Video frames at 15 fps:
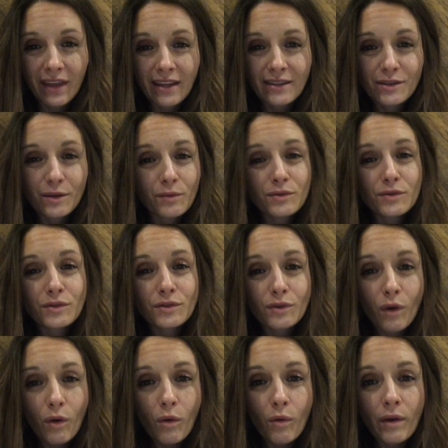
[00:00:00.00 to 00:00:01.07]
And so it's
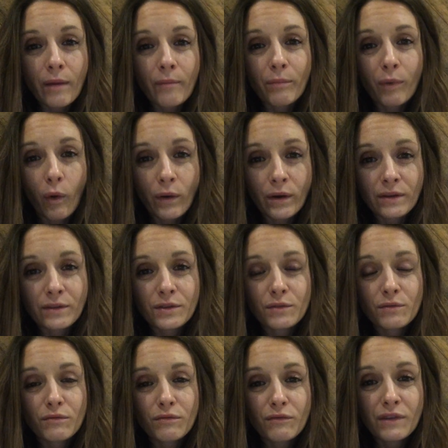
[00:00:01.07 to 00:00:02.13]
so important
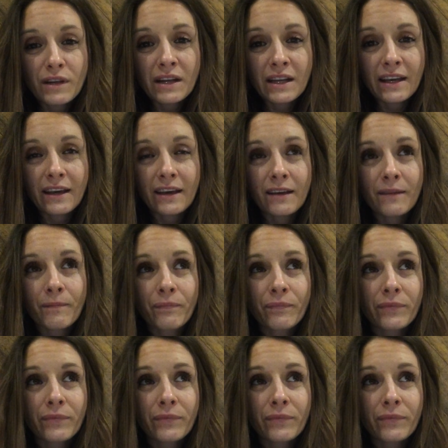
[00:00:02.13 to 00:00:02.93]
to really